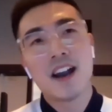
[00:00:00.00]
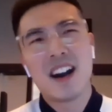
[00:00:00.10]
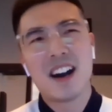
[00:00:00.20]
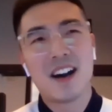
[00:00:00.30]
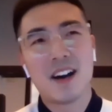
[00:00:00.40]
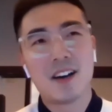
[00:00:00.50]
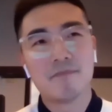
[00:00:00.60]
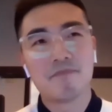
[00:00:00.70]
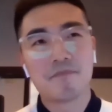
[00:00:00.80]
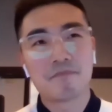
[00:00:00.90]

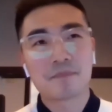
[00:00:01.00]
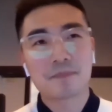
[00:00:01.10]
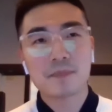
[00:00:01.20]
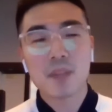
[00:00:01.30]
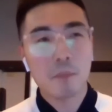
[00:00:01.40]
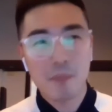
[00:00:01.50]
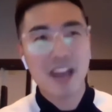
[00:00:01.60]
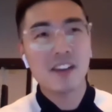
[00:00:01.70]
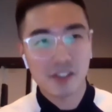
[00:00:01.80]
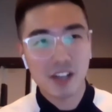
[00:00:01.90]

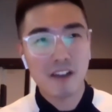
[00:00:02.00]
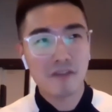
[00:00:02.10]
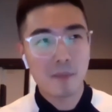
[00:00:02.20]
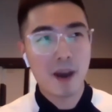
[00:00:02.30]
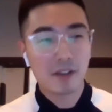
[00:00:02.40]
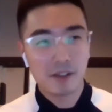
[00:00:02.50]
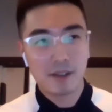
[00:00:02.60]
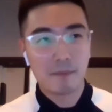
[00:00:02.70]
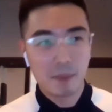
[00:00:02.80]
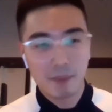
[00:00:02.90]
bad stuff about
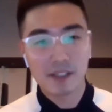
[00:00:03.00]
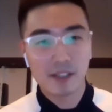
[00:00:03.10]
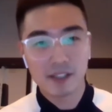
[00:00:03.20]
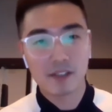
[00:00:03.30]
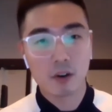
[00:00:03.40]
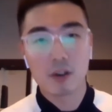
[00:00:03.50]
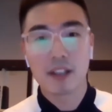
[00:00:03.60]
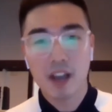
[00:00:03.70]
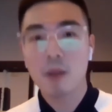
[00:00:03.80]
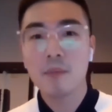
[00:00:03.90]
the business or the
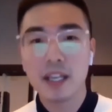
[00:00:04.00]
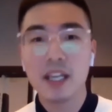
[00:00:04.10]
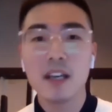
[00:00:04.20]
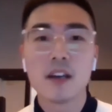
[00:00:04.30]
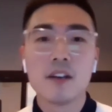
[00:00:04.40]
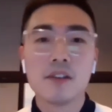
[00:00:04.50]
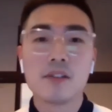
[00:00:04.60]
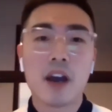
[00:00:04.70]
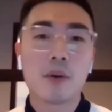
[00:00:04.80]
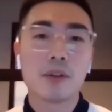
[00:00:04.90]
company.
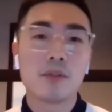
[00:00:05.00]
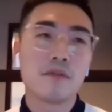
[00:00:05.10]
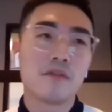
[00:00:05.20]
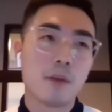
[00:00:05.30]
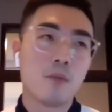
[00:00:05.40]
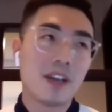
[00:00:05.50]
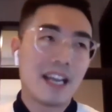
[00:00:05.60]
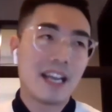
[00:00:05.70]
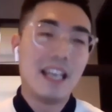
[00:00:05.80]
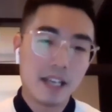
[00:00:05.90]
So I want to, from what
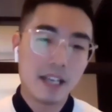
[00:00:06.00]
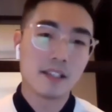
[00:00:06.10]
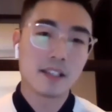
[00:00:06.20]
I learned,